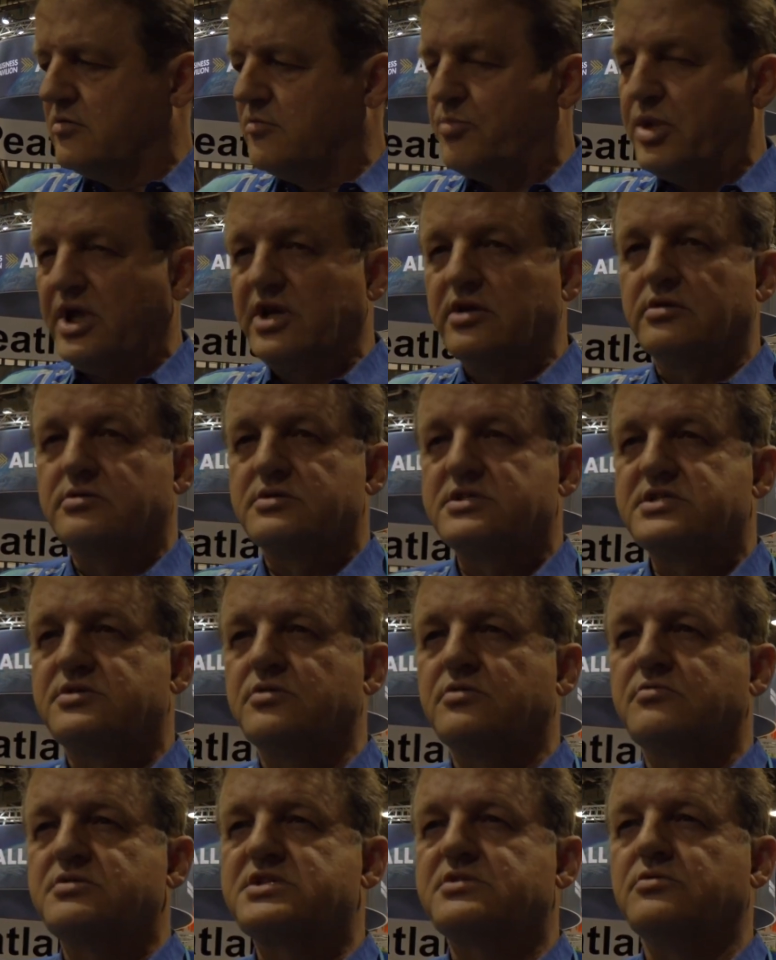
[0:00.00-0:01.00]
peatlands
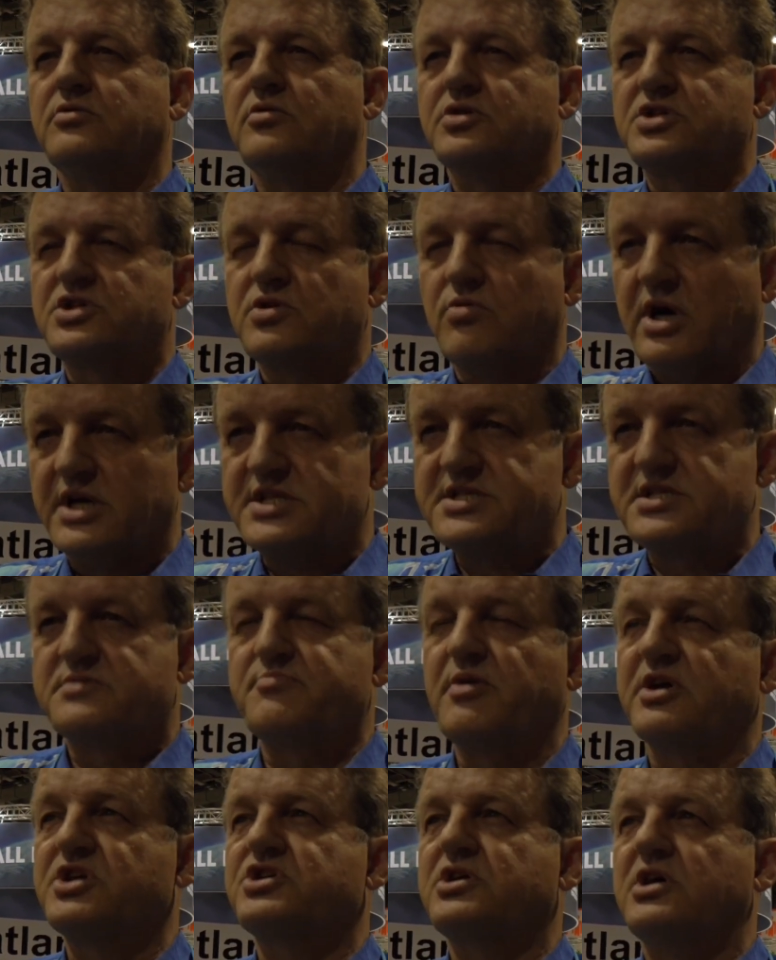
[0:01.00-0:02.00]
do store twice as
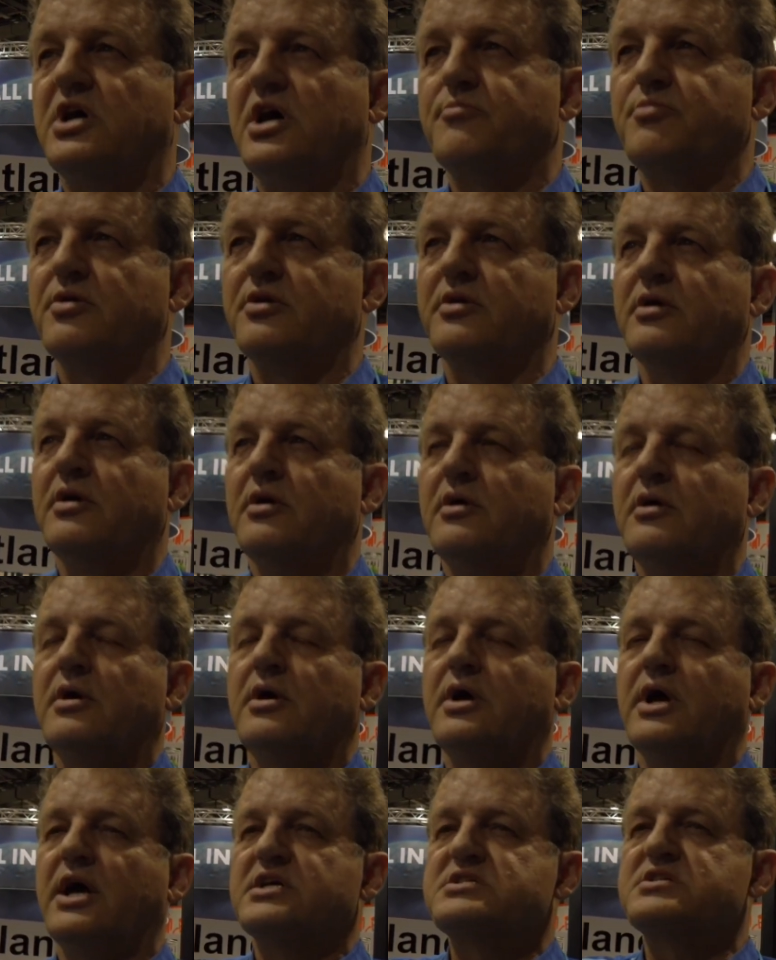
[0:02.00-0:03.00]
much carbon
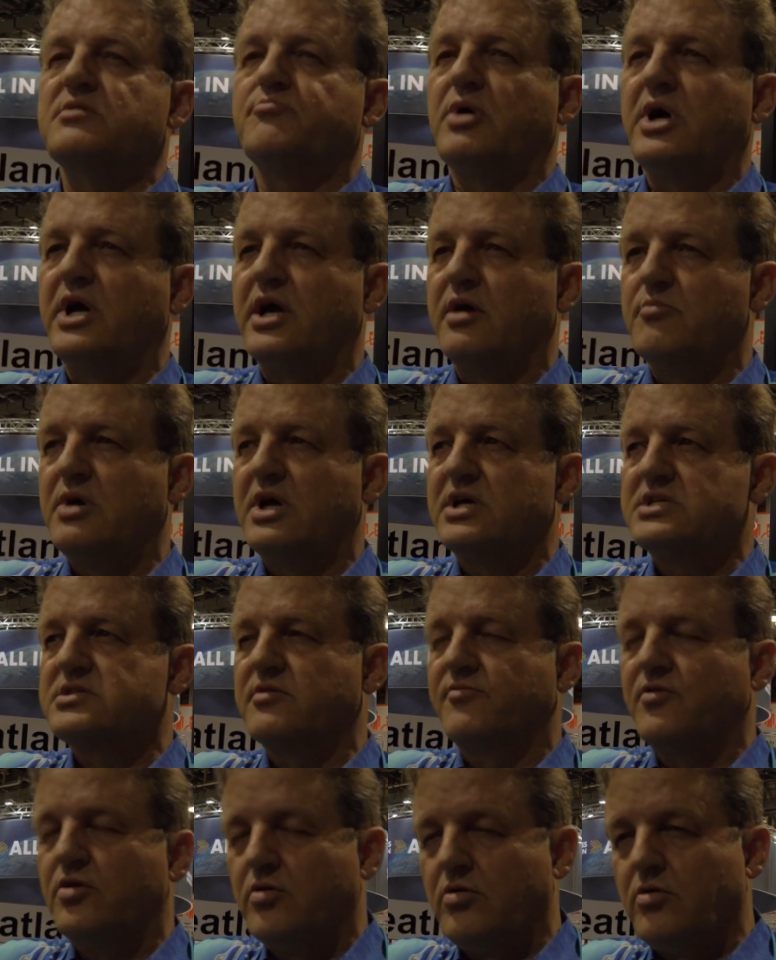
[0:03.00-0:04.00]
as the biomass
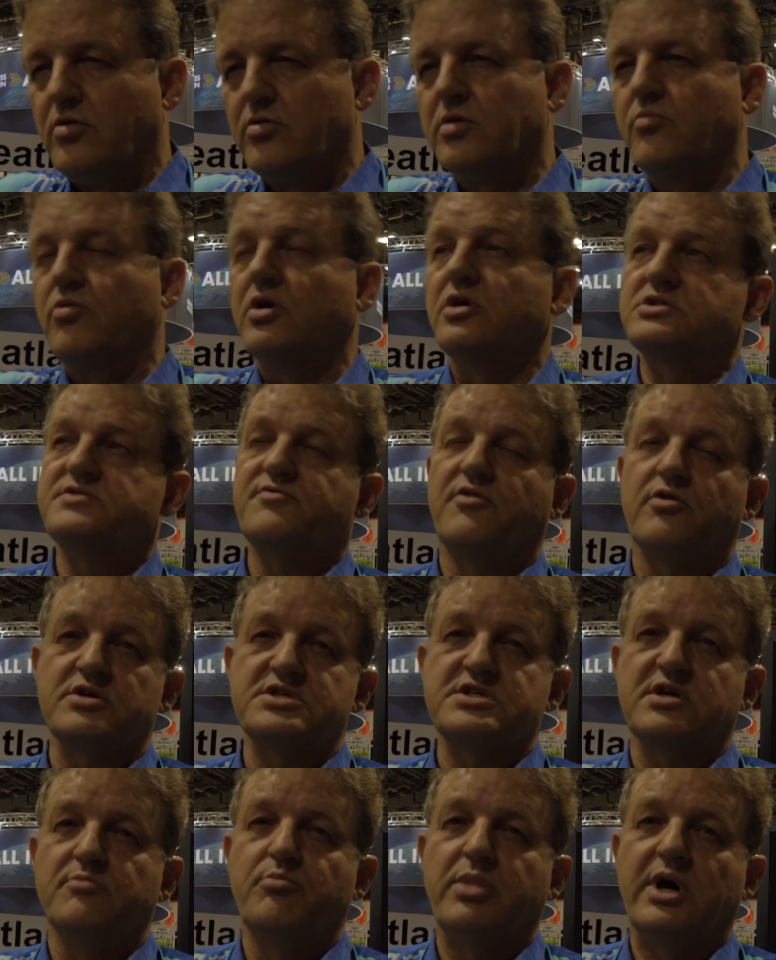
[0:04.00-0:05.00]
of all the world's
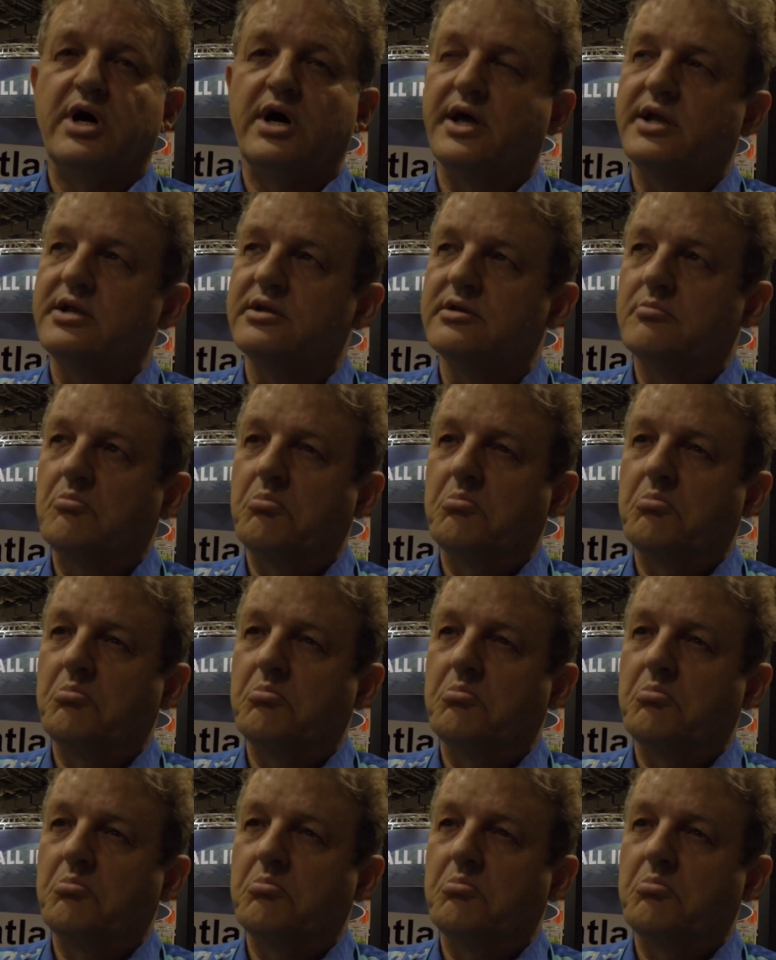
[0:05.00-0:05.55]
forests combined